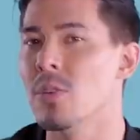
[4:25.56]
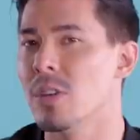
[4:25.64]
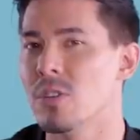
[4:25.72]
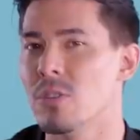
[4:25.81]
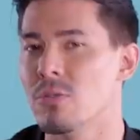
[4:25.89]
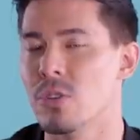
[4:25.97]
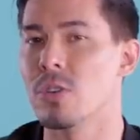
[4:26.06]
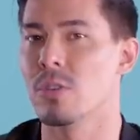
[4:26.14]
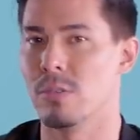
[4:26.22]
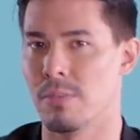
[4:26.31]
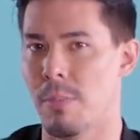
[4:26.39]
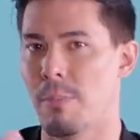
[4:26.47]
you can do
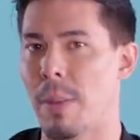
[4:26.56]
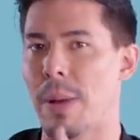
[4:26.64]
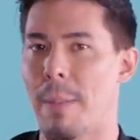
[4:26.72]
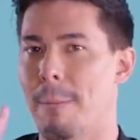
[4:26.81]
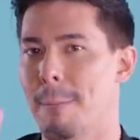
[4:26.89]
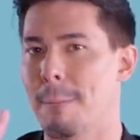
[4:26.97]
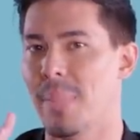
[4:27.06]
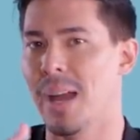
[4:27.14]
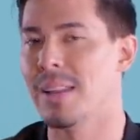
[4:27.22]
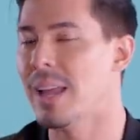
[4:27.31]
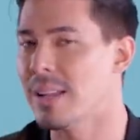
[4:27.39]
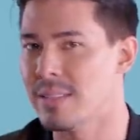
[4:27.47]
2, pop out,
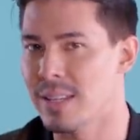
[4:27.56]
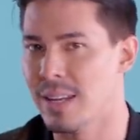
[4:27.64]
and that's